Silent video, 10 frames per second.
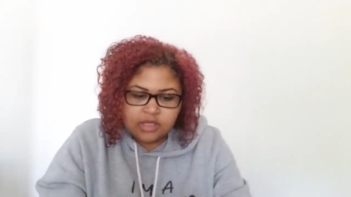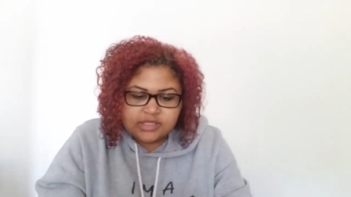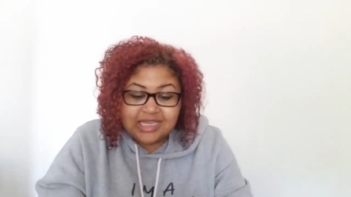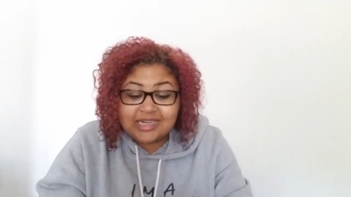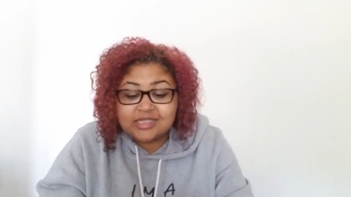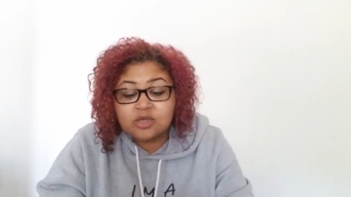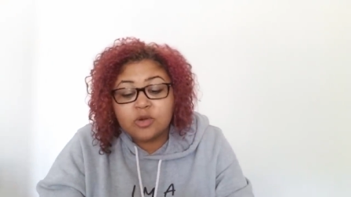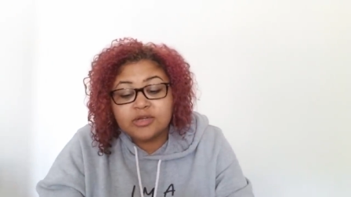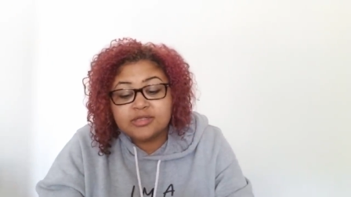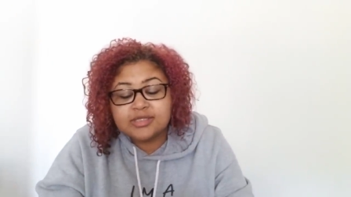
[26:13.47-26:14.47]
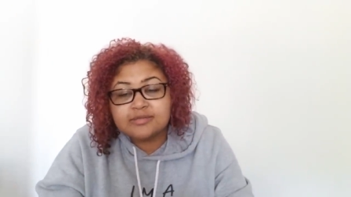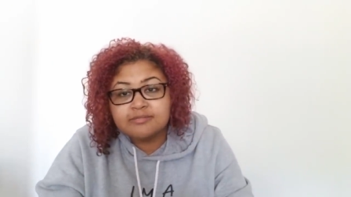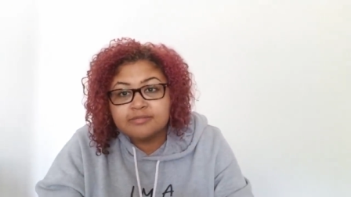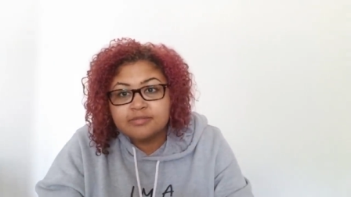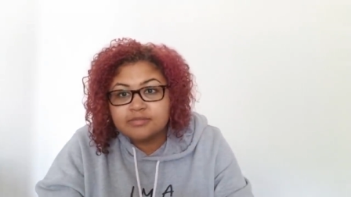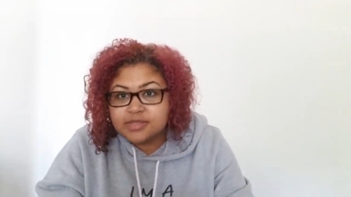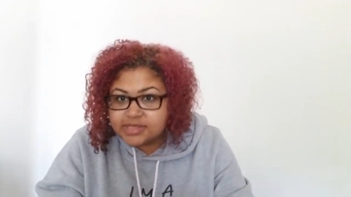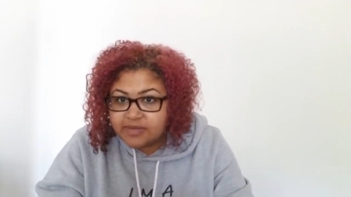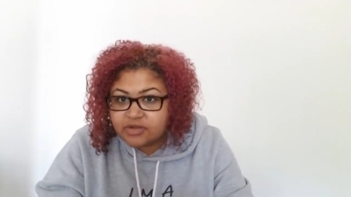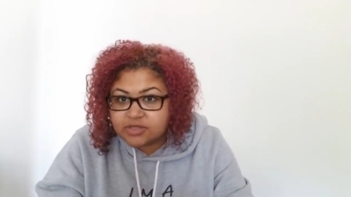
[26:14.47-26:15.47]
Ten of Swords,
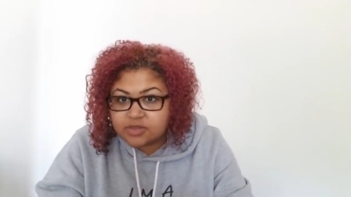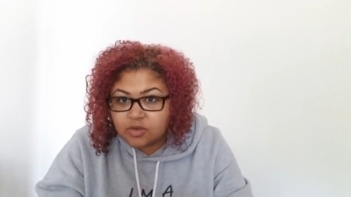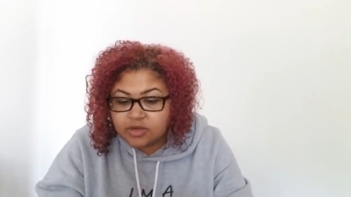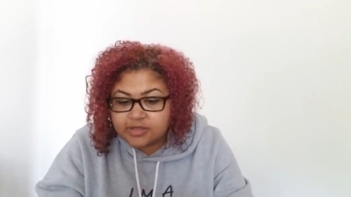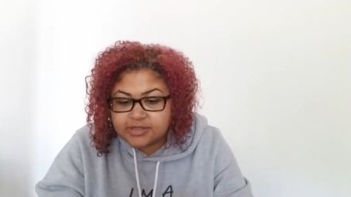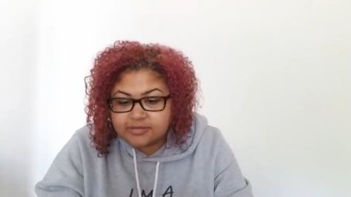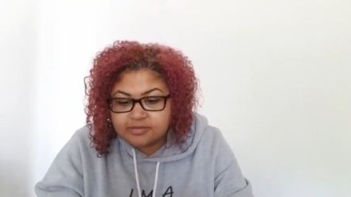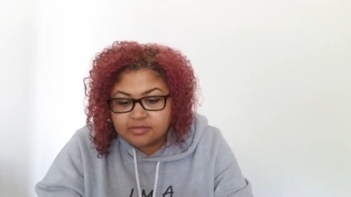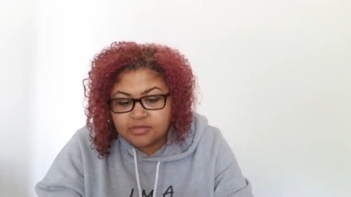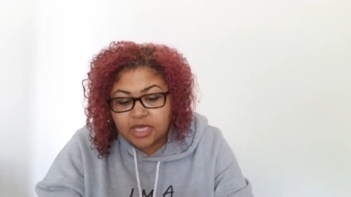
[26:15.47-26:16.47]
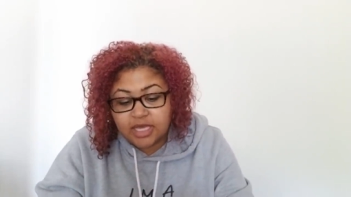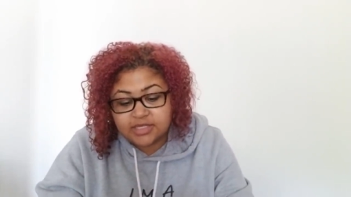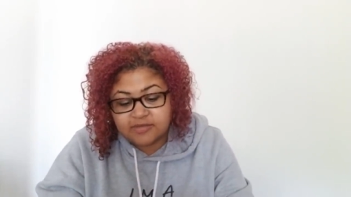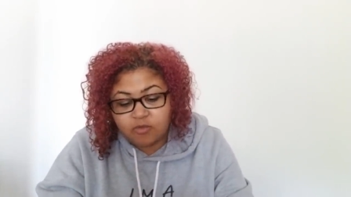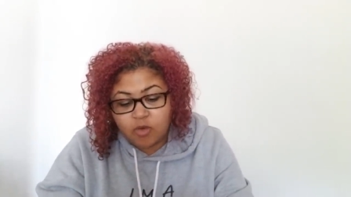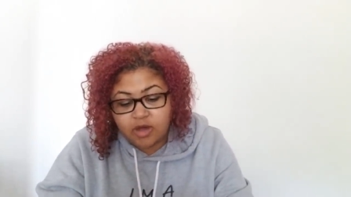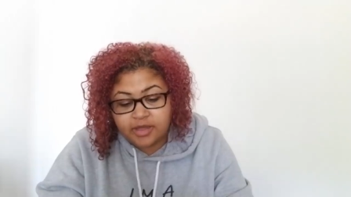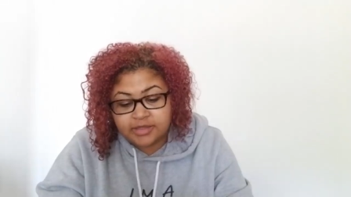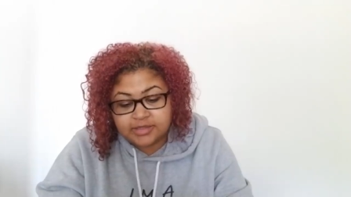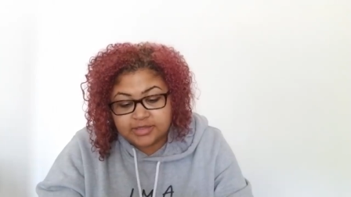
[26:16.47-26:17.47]
Seven of Swords, Ace of
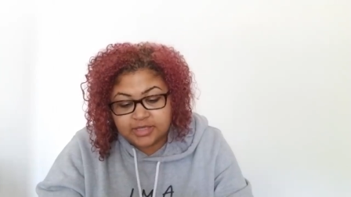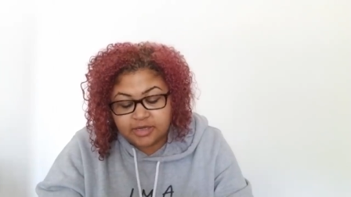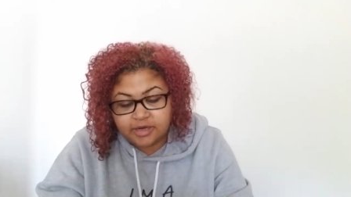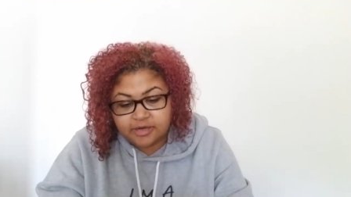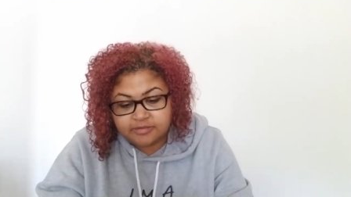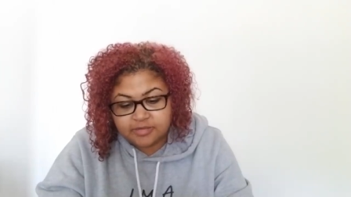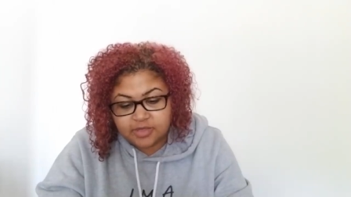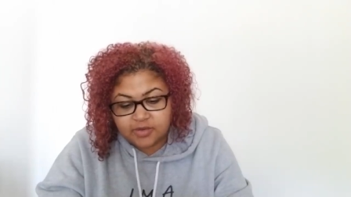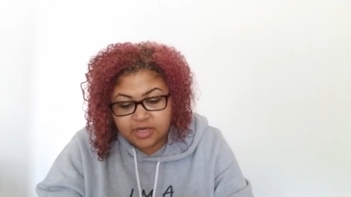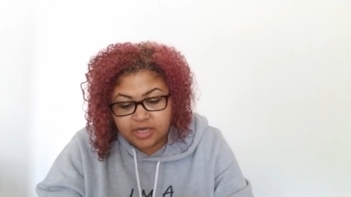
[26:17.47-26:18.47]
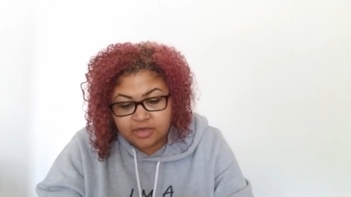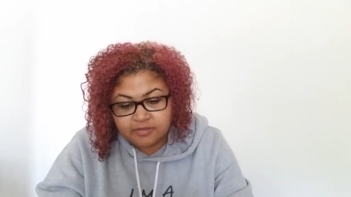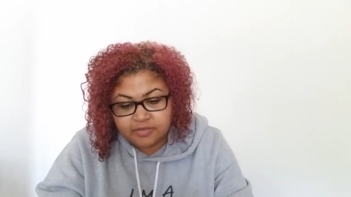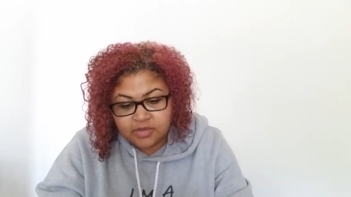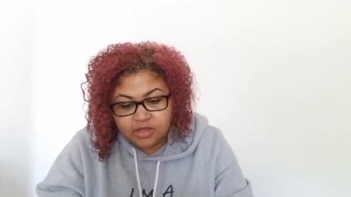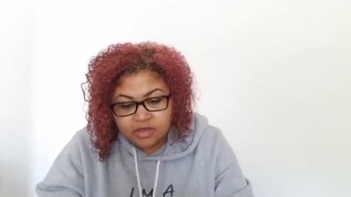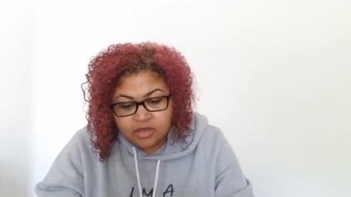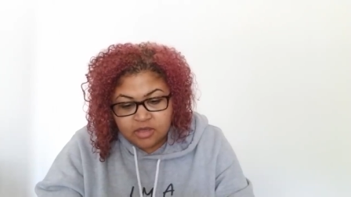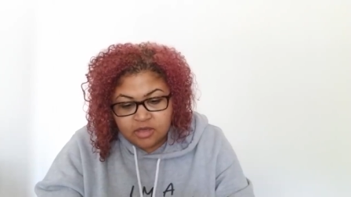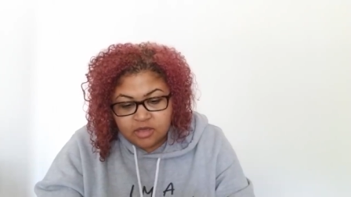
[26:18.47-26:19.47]
Wands here, okay?
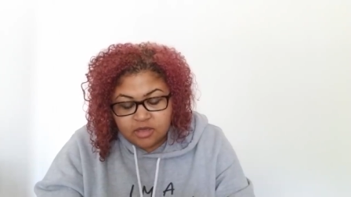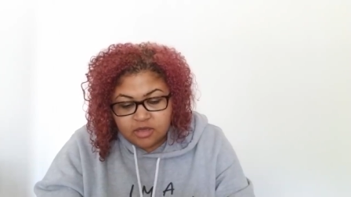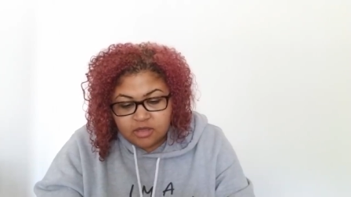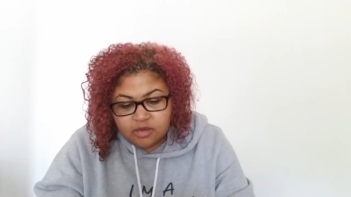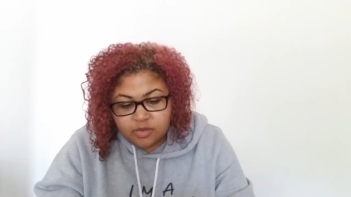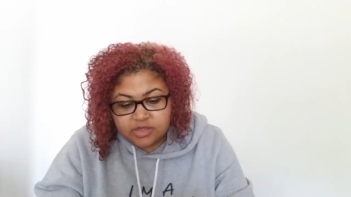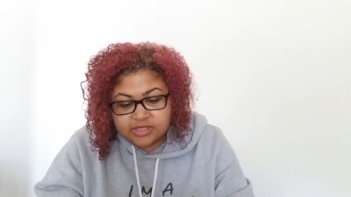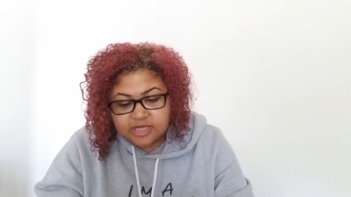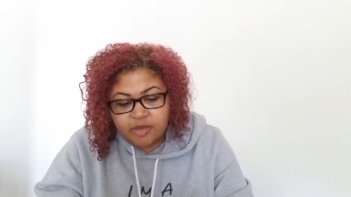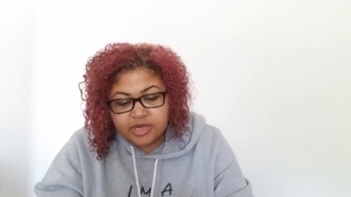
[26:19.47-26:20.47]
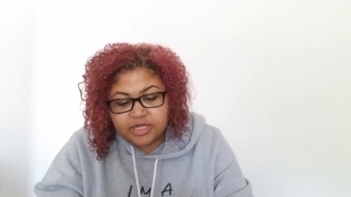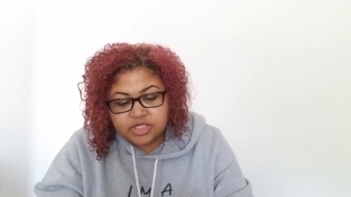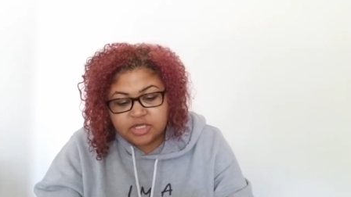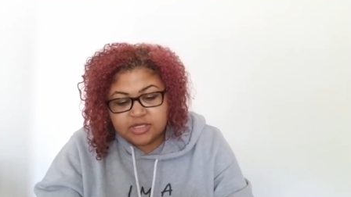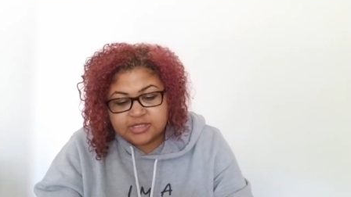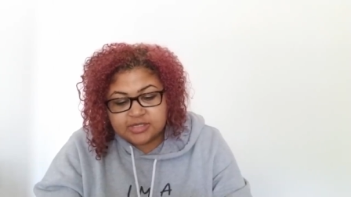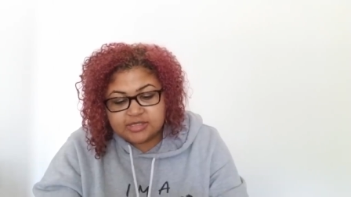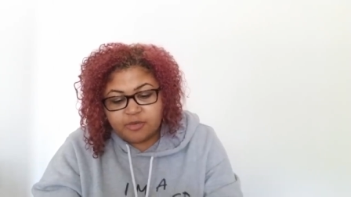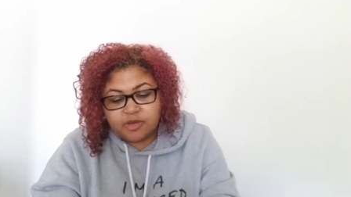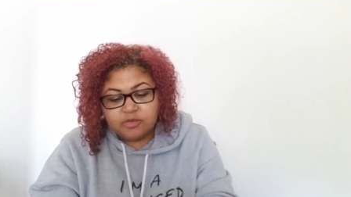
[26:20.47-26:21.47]
With this combination, this is
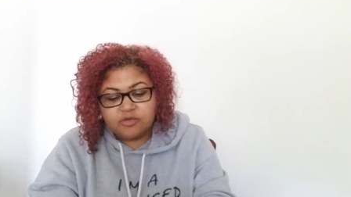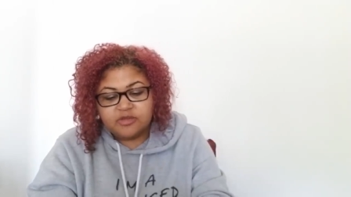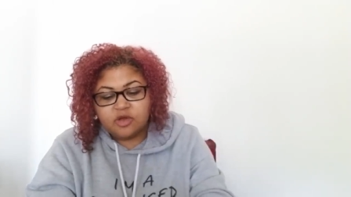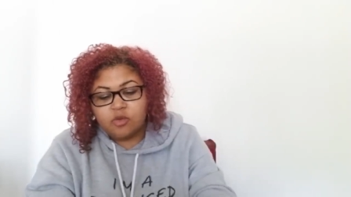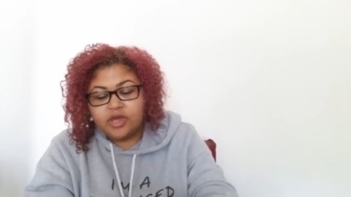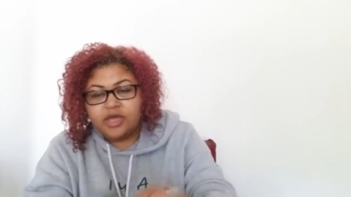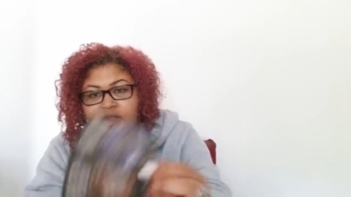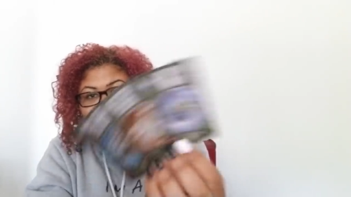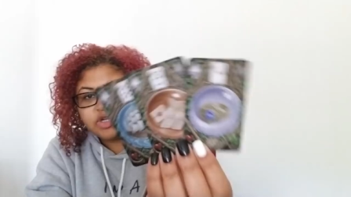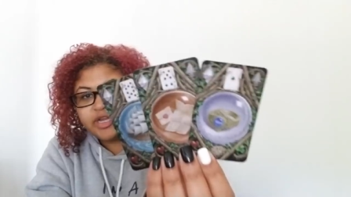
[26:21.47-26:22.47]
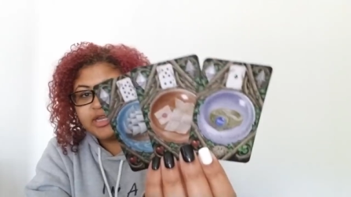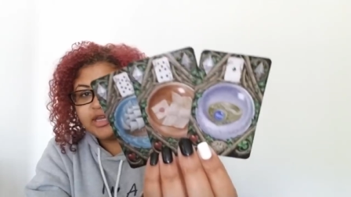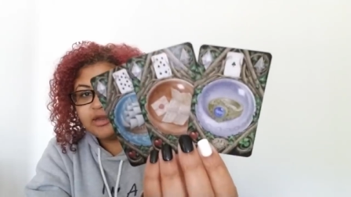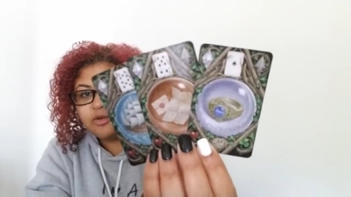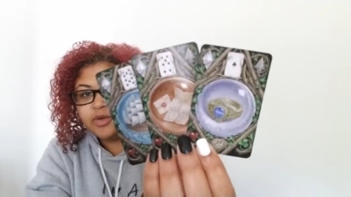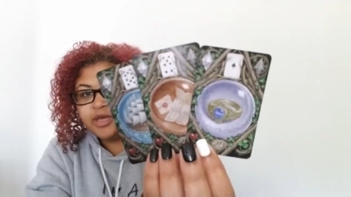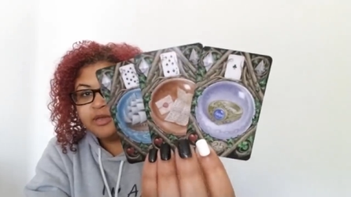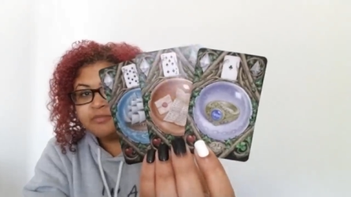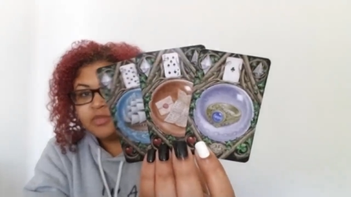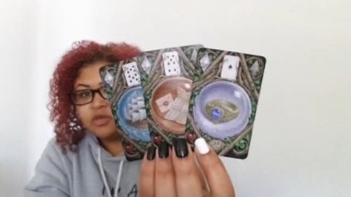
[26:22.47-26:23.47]
someone moving away or trying to get
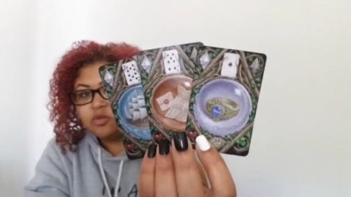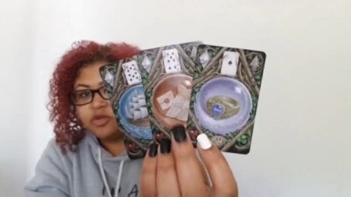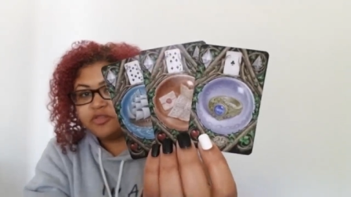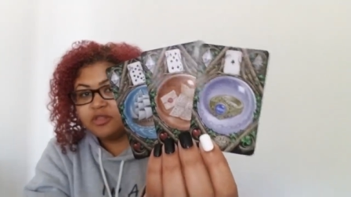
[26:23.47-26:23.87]
away. With the